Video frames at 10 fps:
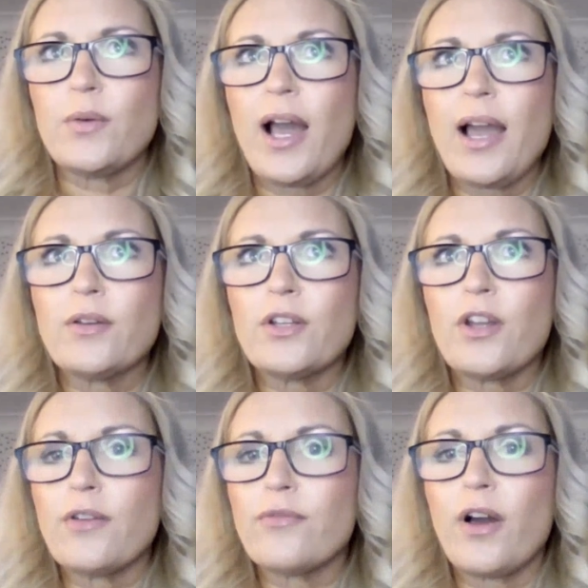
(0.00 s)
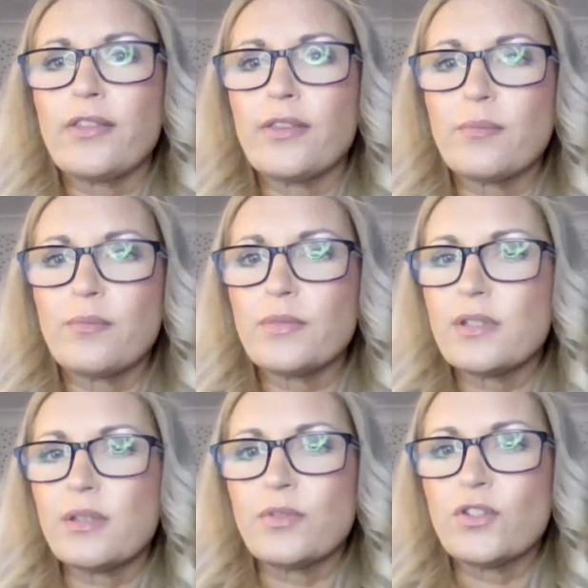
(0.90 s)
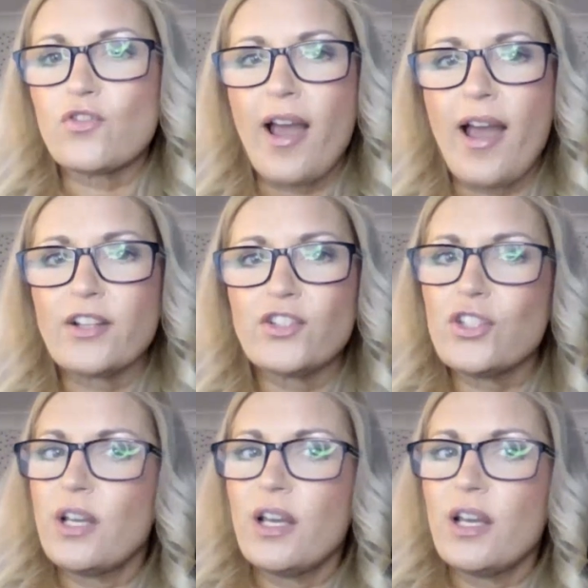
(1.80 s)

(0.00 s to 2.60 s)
How can I find them some stretch?